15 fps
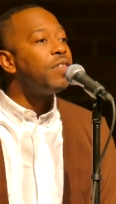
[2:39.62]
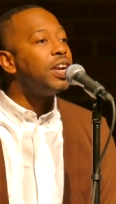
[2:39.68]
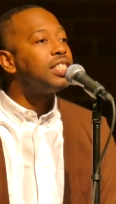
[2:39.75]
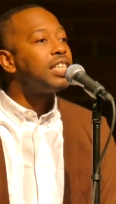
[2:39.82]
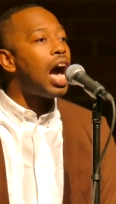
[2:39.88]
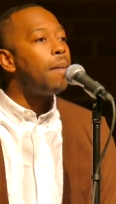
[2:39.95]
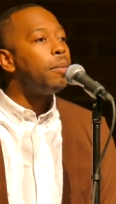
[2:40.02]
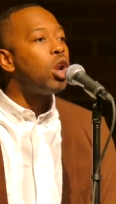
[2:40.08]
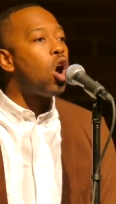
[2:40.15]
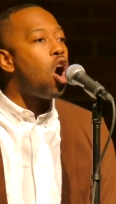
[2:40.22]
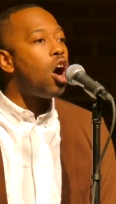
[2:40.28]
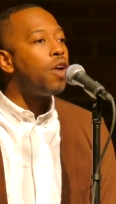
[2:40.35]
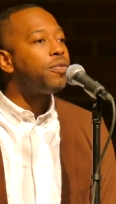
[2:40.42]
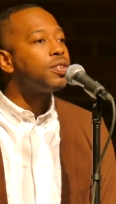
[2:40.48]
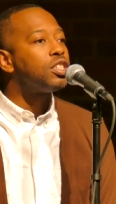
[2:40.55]
every time an
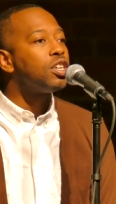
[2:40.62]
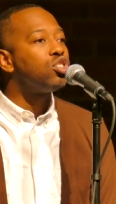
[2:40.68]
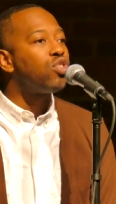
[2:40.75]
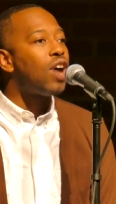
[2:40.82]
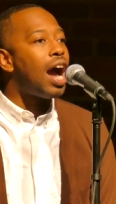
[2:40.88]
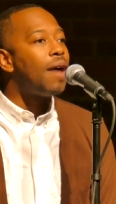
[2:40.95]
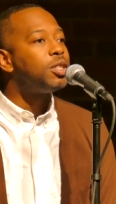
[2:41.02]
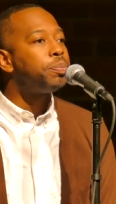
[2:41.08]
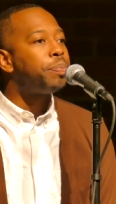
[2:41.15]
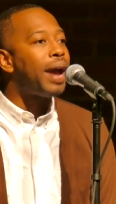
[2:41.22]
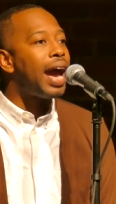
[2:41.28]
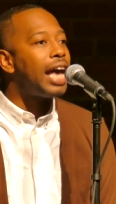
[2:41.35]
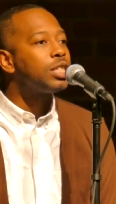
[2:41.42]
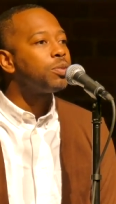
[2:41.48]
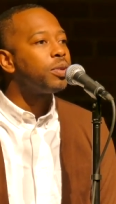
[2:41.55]
officer drives
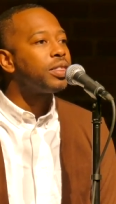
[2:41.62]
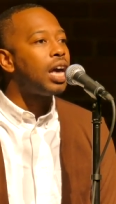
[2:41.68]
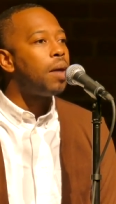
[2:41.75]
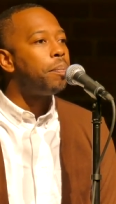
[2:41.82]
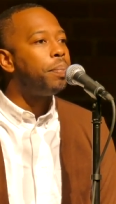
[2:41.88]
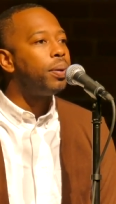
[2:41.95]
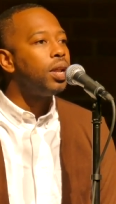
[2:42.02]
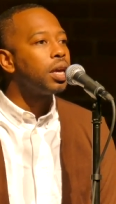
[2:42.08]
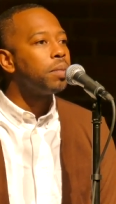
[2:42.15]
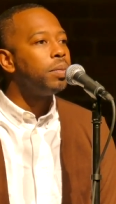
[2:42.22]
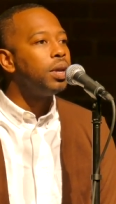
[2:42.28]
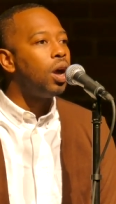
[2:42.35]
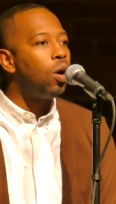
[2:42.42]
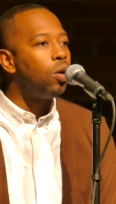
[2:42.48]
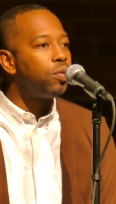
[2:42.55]
past without pulling
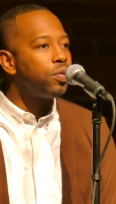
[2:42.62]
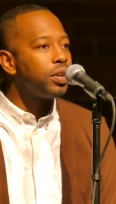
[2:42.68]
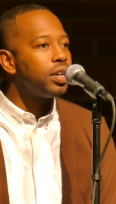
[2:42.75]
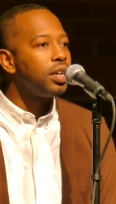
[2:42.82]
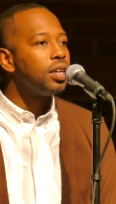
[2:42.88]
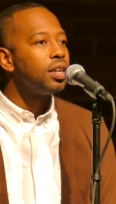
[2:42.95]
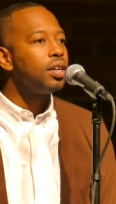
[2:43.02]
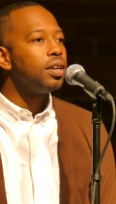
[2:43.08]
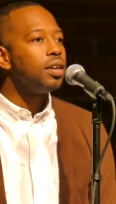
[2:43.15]
me over.